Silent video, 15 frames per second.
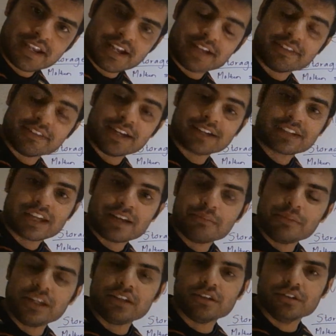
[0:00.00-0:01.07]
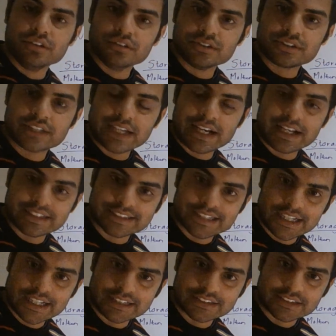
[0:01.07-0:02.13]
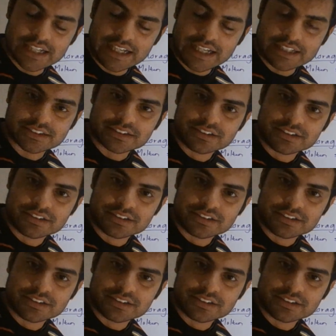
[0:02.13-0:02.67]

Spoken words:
and that can be used at a later date.